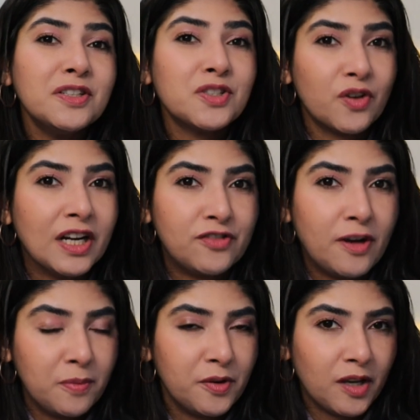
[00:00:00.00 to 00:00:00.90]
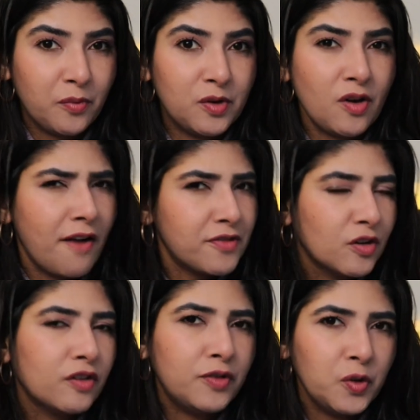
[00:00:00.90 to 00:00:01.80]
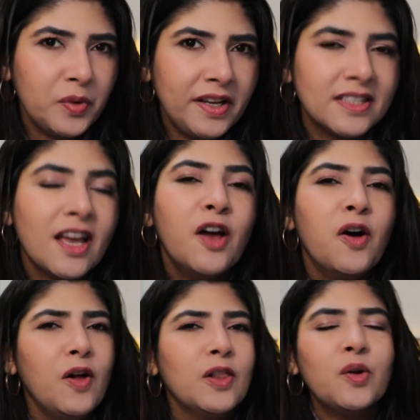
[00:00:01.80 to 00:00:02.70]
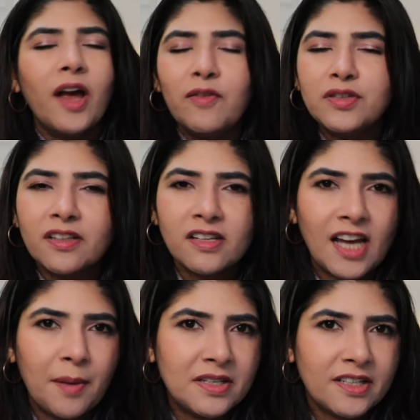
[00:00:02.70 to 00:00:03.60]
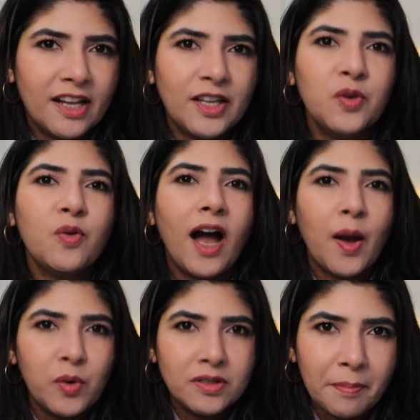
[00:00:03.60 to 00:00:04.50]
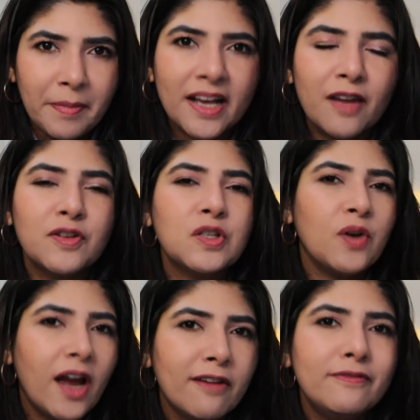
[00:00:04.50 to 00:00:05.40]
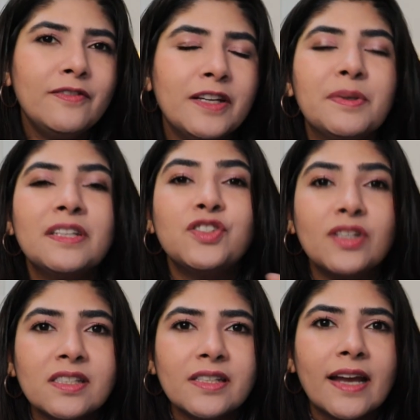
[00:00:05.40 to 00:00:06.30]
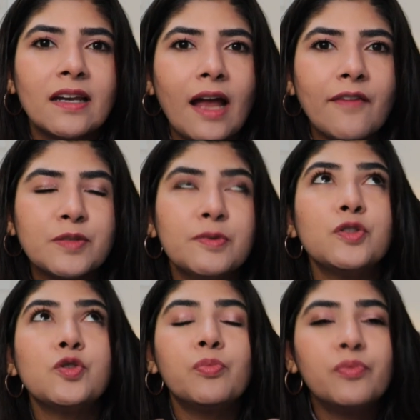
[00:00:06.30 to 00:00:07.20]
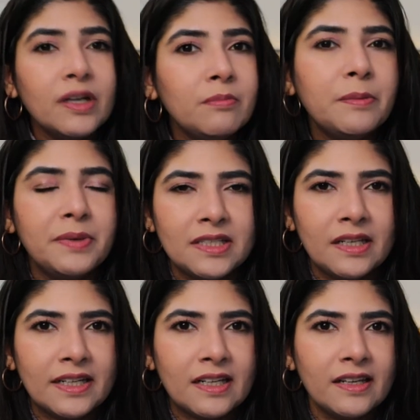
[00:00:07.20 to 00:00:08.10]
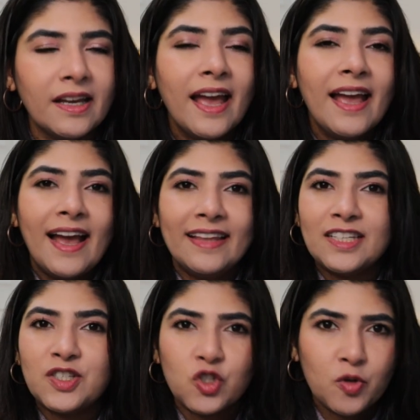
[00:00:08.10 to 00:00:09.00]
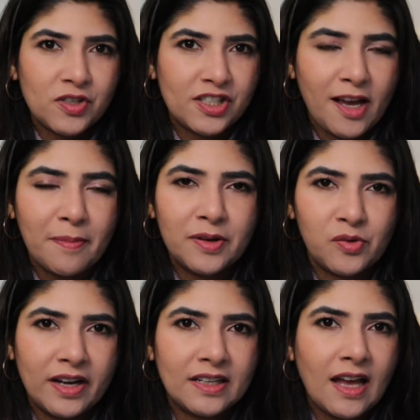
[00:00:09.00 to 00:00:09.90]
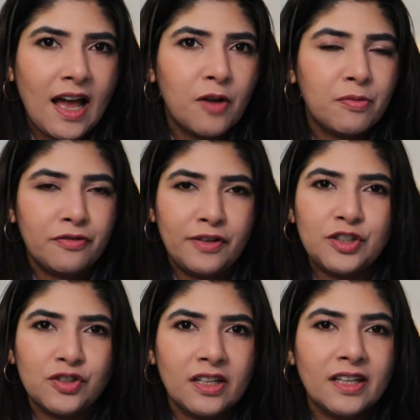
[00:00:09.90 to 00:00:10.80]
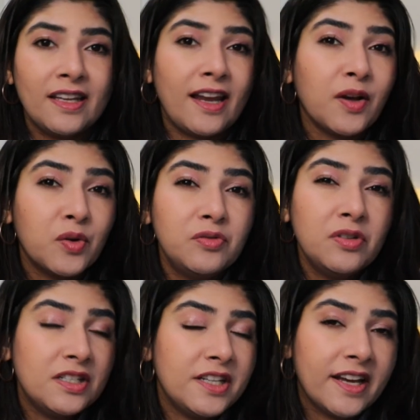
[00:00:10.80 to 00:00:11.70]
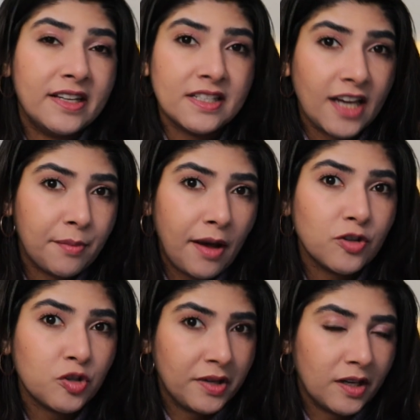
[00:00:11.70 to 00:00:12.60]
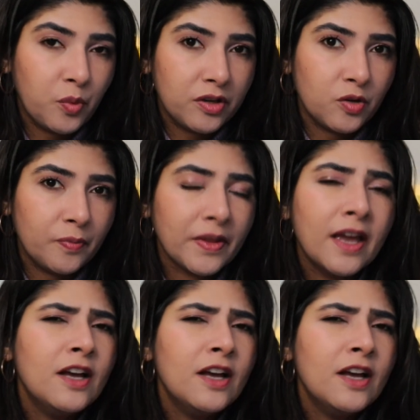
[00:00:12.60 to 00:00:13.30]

really sorry for uploading a video after a good few weeks, although every single time I tell you I would make a video every week, but it's just that life has been supremely busy lately and there's so much happening right now professionally that I couldn't really take any time out to make a video.